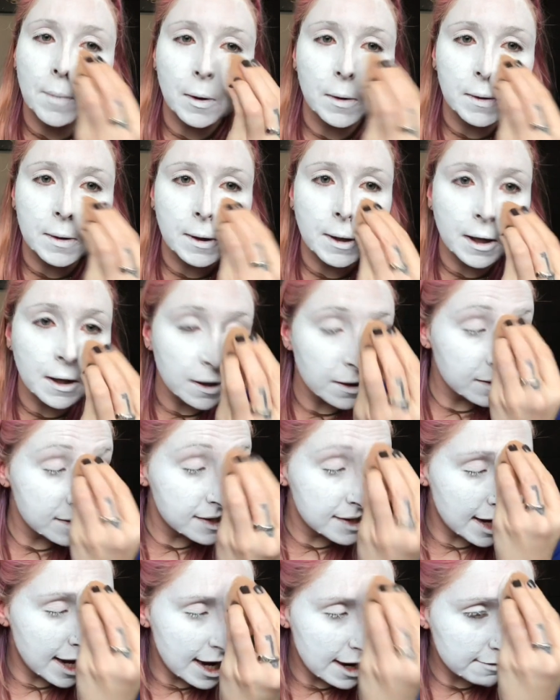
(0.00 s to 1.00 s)
the
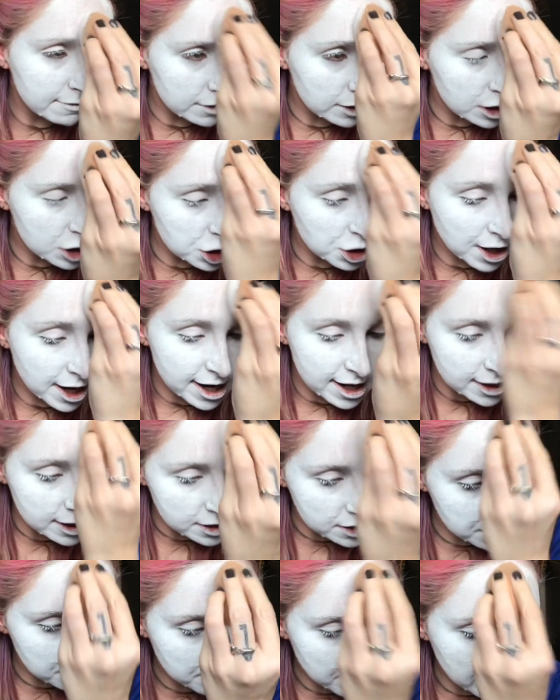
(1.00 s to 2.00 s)
girls there and the
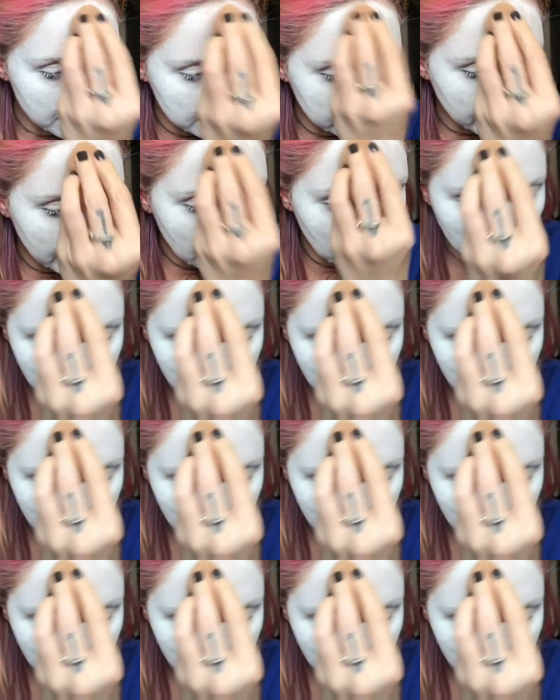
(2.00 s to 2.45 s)
trainers are really